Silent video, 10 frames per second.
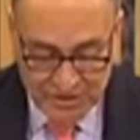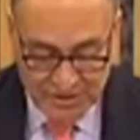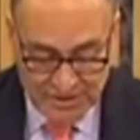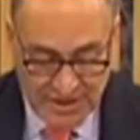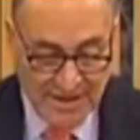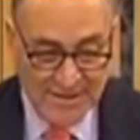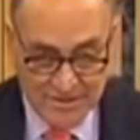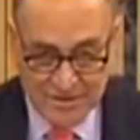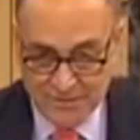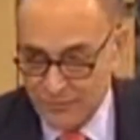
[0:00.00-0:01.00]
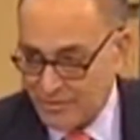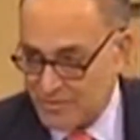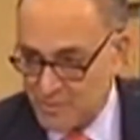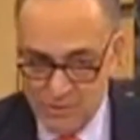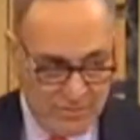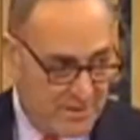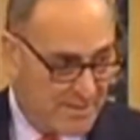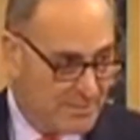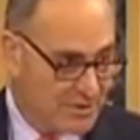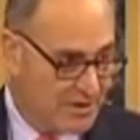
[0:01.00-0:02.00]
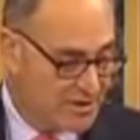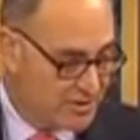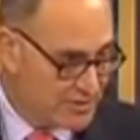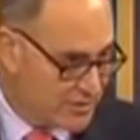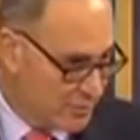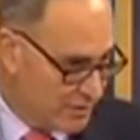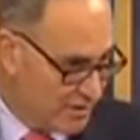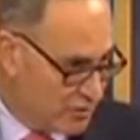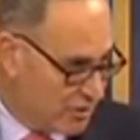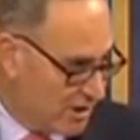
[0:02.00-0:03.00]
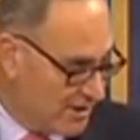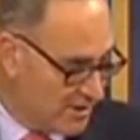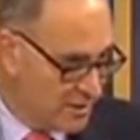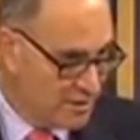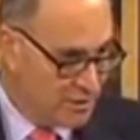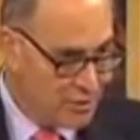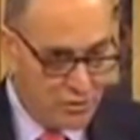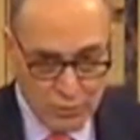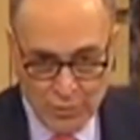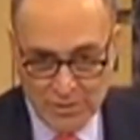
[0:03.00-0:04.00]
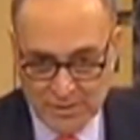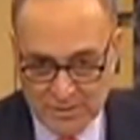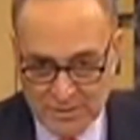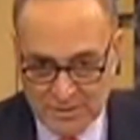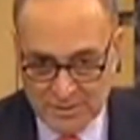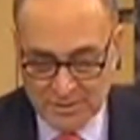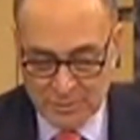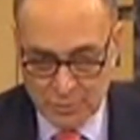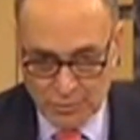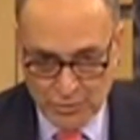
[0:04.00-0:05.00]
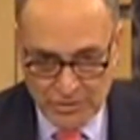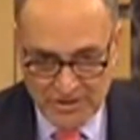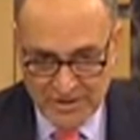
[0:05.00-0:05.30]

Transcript: and analysis for exposed populations so we can try to cure or treat in